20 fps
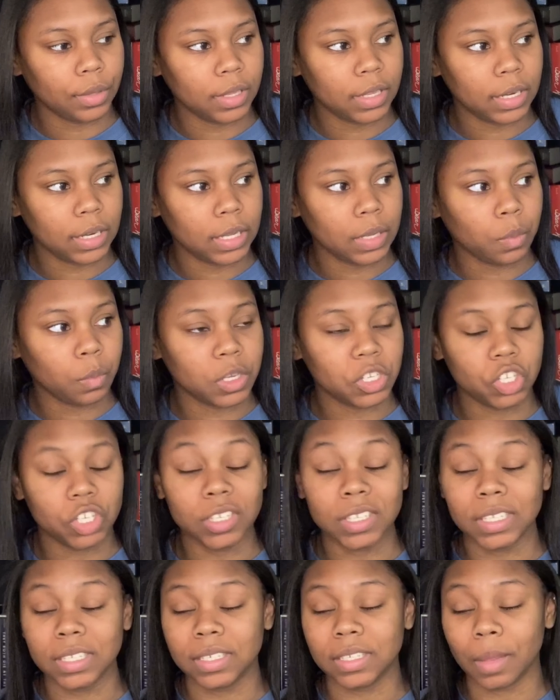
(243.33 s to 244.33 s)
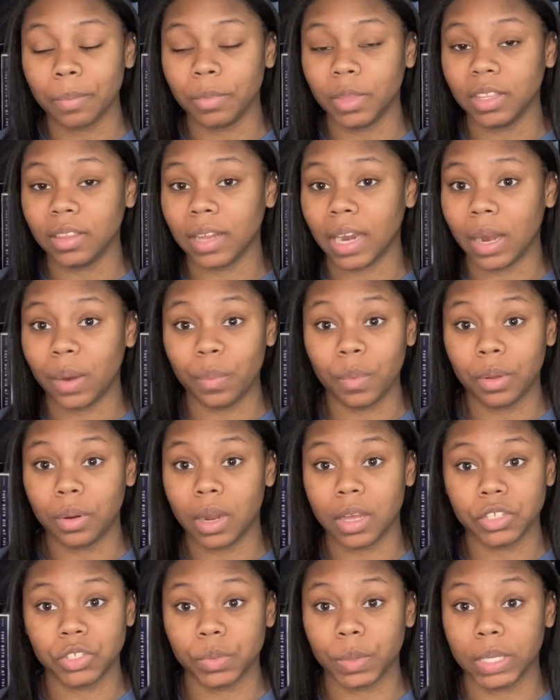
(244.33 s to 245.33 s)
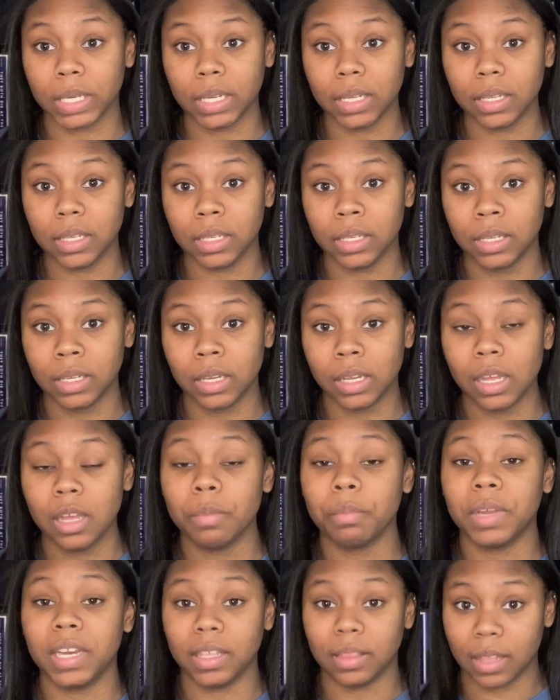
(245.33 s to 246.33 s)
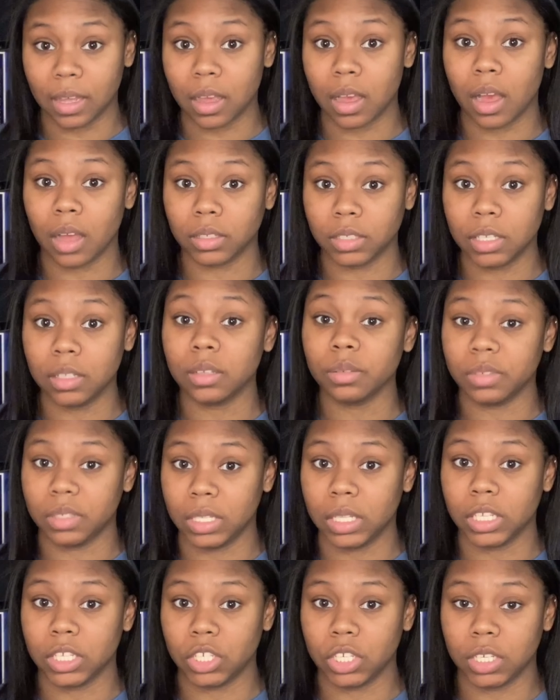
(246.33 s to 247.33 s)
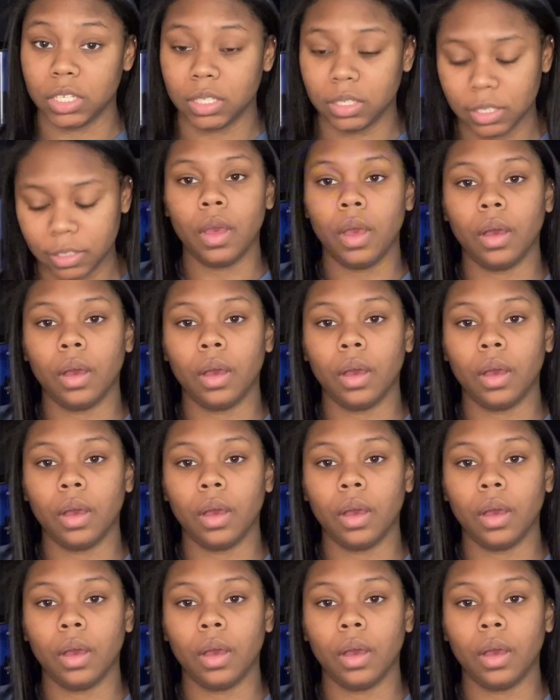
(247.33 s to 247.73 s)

in it, which is something that I will not drink, but in that cocktail it was delicious.